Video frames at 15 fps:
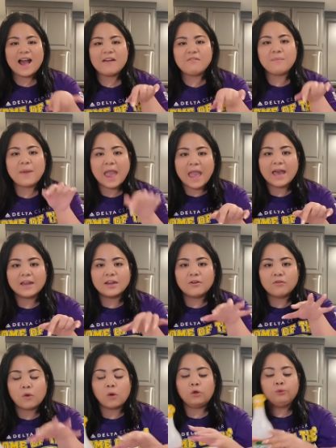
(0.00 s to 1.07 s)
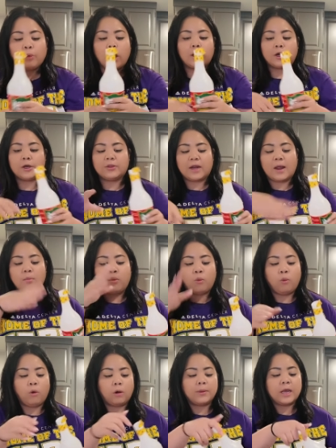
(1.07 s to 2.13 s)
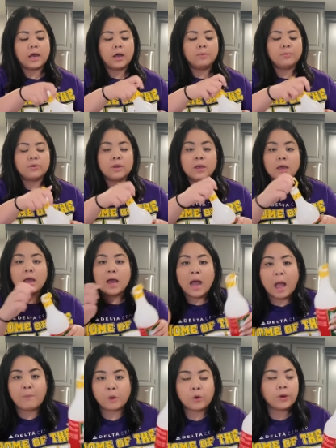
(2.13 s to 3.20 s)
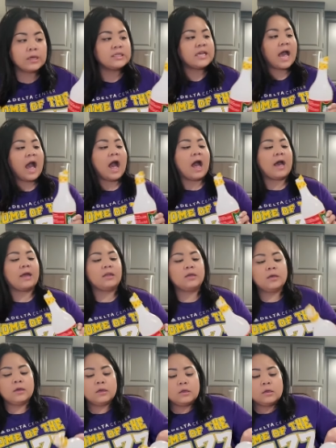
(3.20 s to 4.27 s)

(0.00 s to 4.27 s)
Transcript: I have a pan of cold water that I'm warming up. I'm going to add